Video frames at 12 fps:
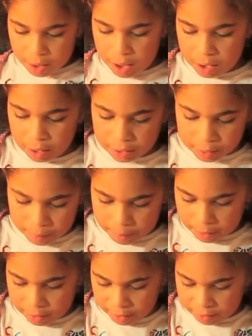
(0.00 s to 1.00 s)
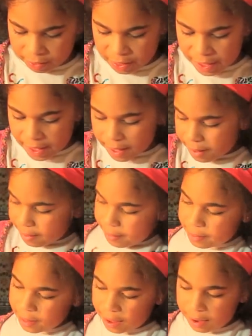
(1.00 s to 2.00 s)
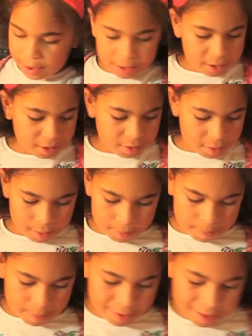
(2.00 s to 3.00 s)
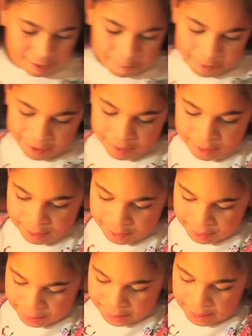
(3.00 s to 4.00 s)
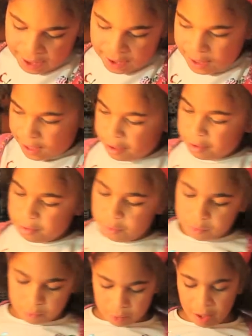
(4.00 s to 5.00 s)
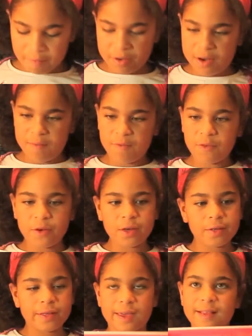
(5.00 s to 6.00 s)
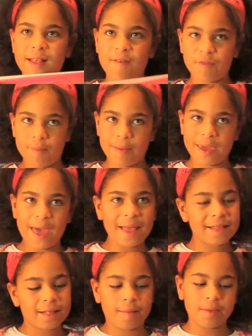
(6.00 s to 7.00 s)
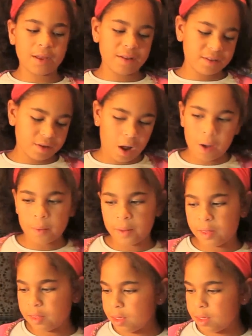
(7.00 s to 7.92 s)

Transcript: and I can put that there and put this bit there. So it's all covered in foil except for my S that I'm going to start with.